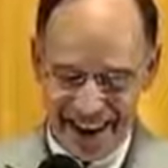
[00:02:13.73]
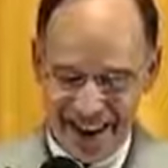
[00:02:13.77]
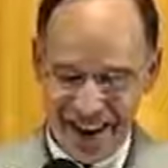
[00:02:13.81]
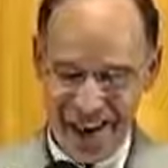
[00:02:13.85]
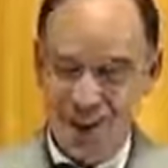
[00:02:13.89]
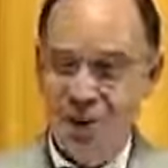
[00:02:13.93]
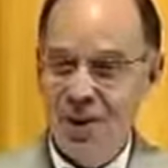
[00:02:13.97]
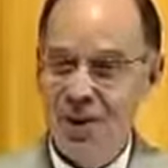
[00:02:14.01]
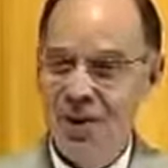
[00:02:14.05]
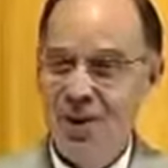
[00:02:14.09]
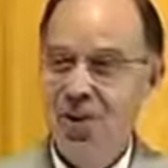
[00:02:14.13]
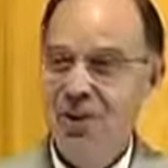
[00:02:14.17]

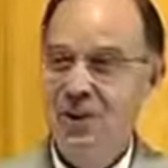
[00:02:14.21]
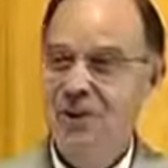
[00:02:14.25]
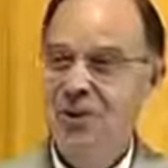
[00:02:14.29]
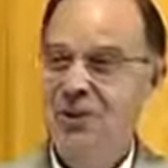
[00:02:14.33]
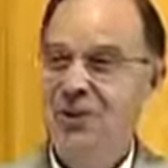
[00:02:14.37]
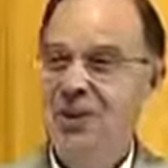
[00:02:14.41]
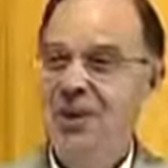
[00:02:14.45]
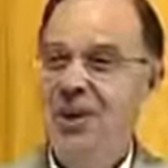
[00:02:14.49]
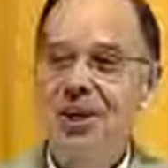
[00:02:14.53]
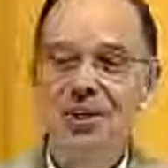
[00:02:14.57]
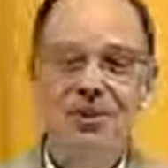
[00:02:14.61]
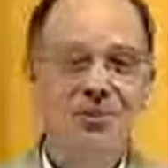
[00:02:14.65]
You know,
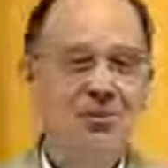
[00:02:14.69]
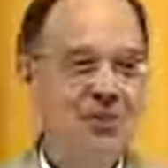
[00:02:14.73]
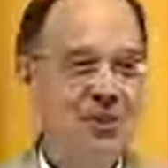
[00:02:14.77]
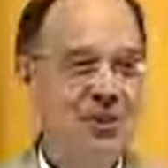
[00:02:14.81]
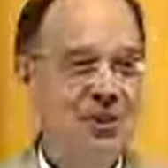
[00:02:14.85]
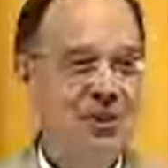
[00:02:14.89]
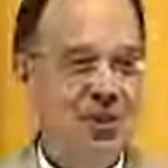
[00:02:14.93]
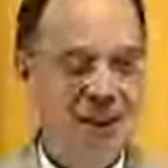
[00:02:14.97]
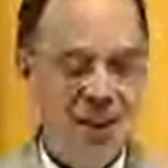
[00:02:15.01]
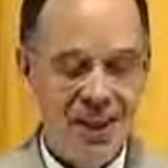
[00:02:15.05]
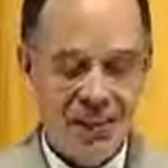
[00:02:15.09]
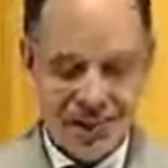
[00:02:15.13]
girls are
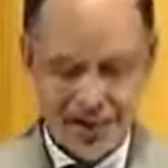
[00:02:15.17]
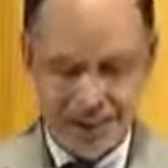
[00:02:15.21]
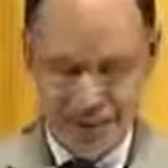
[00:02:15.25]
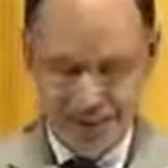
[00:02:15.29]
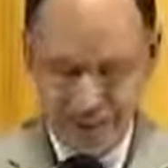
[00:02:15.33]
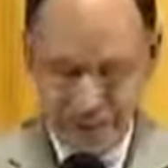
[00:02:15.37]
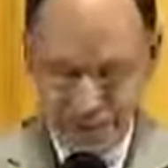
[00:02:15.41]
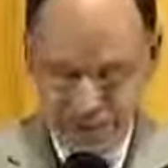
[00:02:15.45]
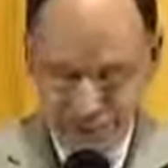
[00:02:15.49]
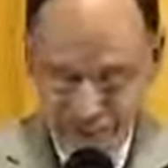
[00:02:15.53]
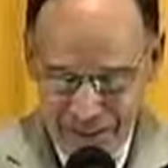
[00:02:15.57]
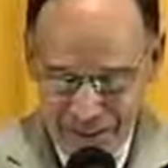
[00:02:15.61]
interesting.
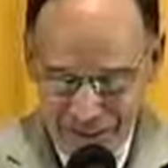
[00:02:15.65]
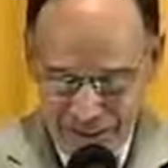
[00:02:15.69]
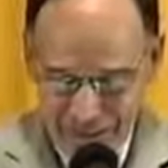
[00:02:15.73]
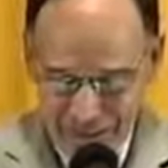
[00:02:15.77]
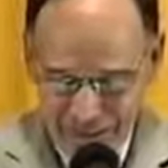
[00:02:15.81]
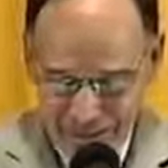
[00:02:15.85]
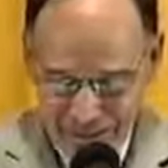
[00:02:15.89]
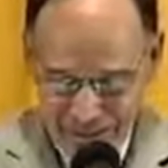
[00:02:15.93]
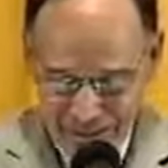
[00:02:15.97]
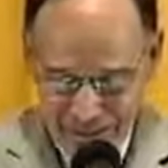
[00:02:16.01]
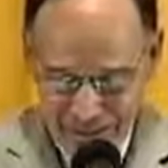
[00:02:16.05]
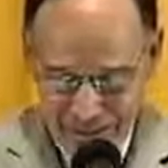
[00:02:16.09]

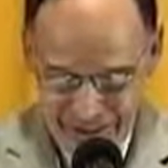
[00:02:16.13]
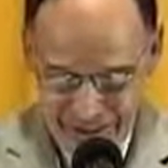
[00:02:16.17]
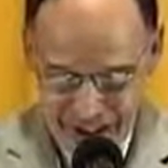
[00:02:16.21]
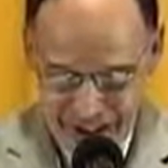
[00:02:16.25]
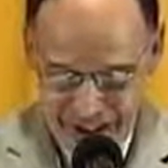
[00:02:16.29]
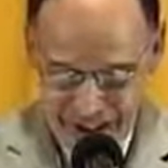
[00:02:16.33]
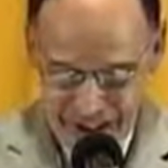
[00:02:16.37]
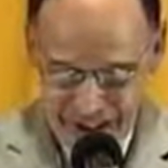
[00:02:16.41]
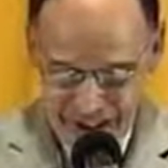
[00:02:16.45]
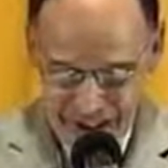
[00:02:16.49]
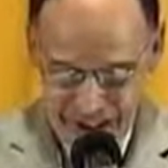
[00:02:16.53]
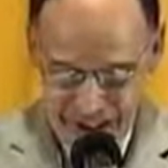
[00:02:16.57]
In
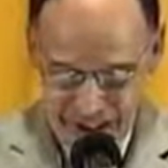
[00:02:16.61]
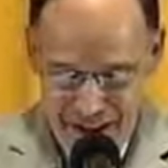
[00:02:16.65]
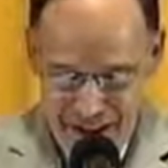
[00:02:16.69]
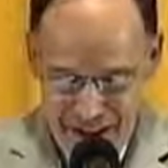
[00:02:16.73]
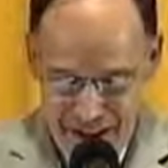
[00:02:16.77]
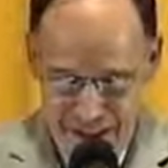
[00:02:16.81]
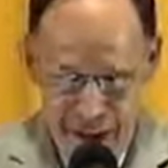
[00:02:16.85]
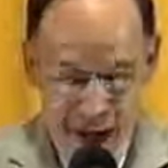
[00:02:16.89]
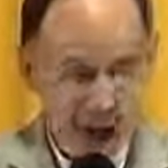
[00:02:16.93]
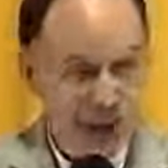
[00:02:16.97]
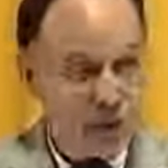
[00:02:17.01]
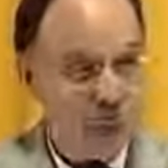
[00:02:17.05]

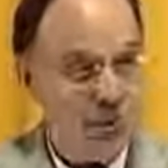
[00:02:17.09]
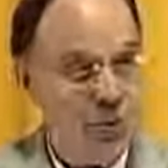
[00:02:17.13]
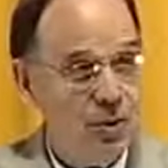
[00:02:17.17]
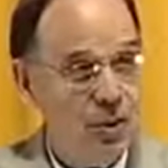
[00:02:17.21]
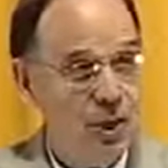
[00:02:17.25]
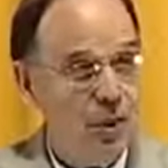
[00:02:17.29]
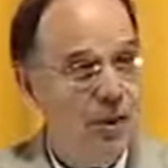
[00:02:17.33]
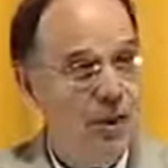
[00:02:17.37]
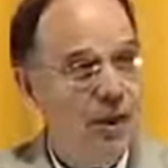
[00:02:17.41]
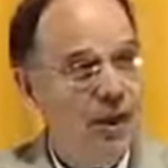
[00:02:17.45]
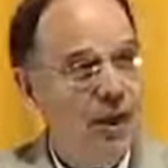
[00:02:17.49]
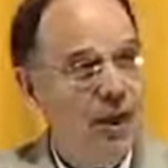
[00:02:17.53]
fact, I
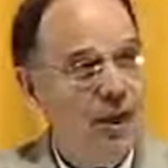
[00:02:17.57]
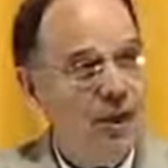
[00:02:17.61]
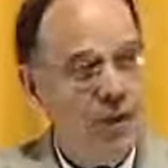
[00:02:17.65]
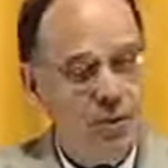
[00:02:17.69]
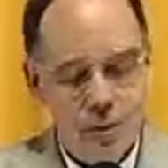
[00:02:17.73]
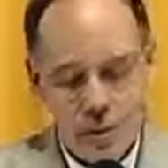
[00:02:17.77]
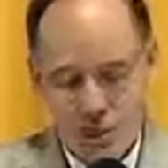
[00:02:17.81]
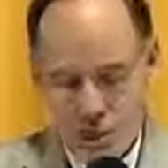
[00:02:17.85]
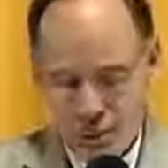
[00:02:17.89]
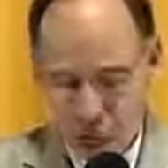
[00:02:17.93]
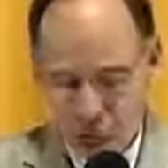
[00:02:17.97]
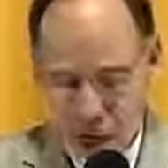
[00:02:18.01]
think it
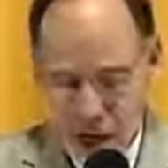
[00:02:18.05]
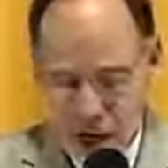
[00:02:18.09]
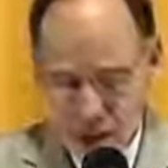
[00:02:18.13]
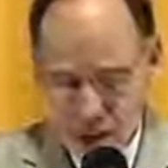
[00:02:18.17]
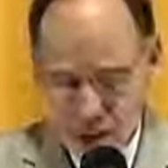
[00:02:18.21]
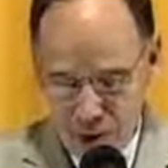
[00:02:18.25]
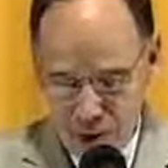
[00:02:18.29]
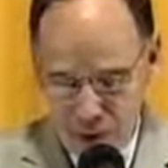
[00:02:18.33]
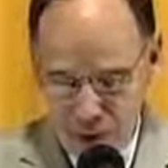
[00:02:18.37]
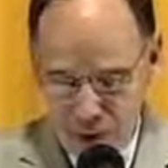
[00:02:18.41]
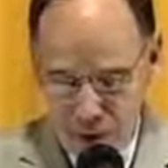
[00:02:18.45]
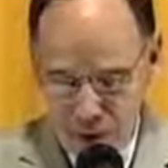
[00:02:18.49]
was a
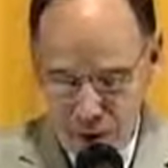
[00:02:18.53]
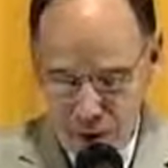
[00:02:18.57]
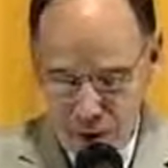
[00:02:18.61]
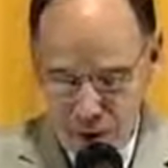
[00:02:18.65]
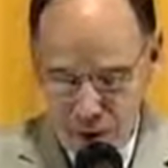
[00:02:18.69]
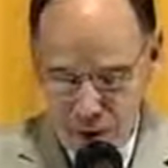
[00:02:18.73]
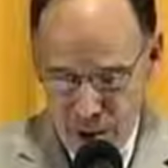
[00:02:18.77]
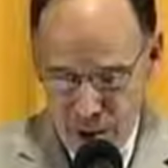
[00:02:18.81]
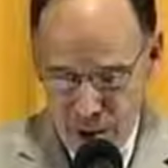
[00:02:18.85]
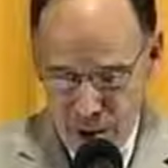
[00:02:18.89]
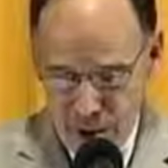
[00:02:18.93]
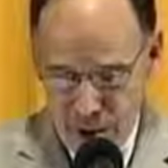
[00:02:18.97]
Rodgers and
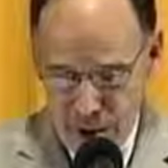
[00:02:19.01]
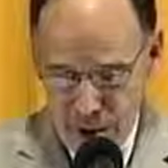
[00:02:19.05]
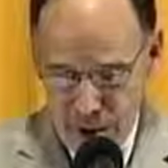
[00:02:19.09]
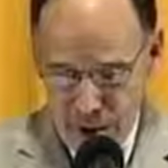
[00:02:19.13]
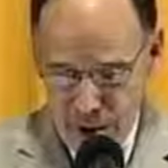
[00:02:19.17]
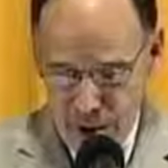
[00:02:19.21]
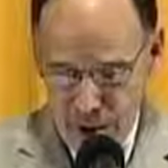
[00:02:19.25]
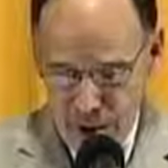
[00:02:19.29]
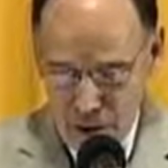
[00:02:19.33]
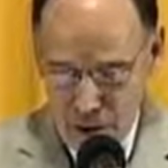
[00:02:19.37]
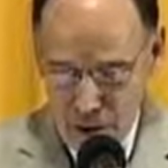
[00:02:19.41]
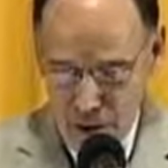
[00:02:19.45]

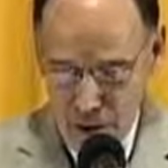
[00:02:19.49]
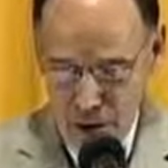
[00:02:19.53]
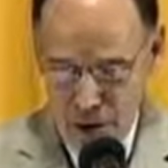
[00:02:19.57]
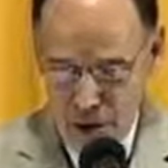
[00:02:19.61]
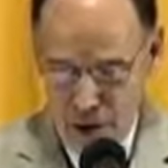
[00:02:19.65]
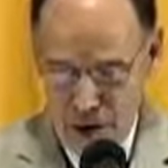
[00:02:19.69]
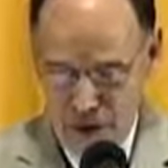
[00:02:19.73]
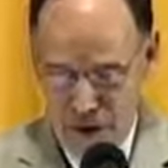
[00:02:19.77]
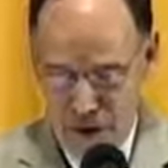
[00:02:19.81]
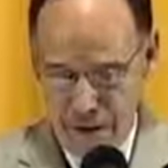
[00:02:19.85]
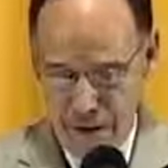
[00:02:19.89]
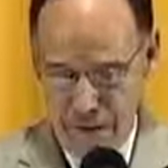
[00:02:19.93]
Hammerstein
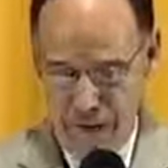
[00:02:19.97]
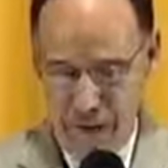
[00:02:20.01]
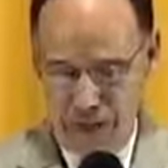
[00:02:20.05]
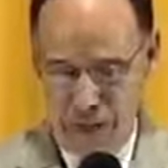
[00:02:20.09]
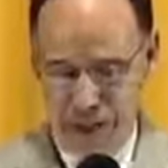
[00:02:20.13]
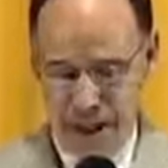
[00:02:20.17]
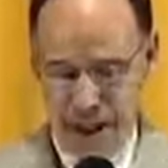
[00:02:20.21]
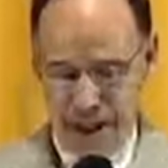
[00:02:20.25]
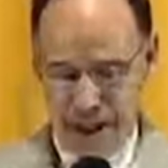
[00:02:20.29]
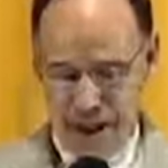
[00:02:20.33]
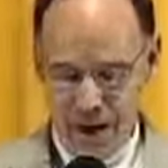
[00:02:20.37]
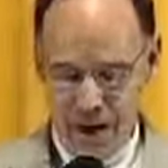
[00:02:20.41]
song
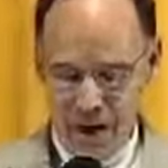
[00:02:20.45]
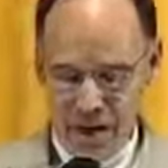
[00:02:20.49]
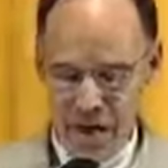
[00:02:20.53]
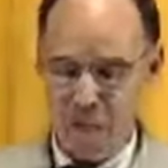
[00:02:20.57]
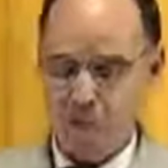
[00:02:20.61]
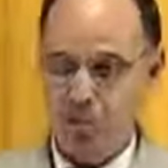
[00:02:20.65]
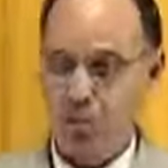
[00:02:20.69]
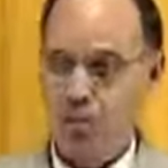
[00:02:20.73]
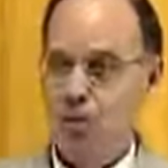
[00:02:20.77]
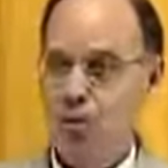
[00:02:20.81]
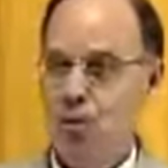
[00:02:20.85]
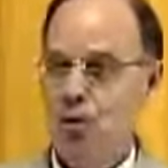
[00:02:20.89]

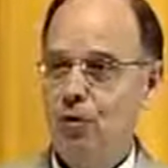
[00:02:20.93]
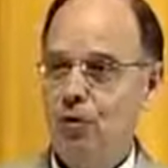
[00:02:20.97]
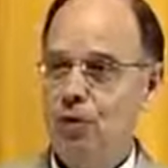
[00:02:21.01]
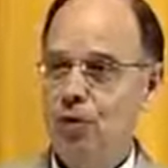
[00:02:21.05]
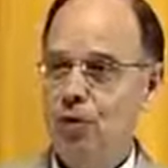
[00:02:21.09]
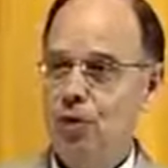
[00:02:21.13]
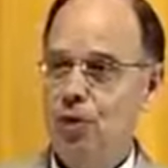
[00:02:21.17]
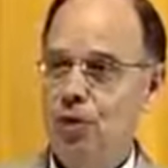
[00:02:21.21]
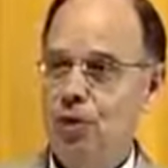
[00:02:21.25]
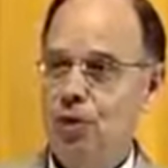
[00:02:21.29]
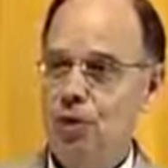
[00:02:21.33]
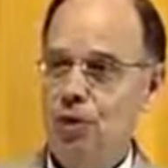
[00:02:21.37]
from the
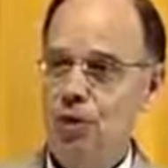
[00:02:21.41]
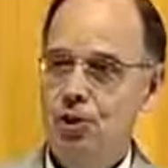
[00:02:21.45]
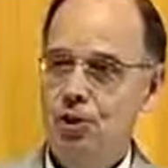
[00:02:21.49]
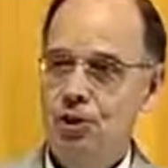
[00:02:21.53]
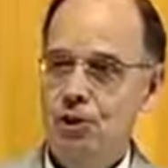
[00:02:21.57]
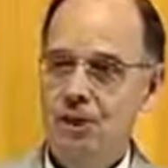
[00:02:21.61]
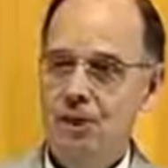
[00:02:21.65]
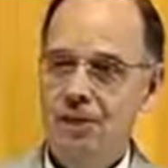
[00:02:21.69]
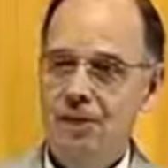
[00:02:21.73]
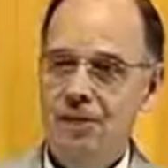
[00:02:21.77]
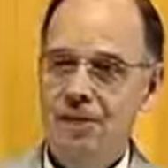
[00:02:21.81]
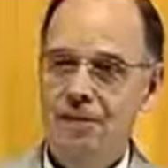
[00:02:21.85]
movie
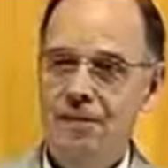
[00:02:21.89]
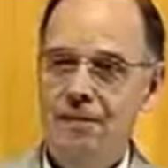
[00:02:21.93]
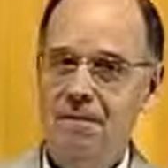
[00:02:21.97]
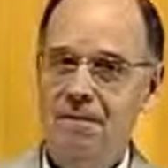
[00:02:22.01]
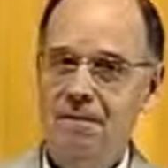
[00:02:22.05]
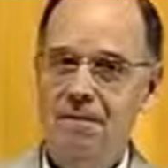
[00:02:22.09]
Gigi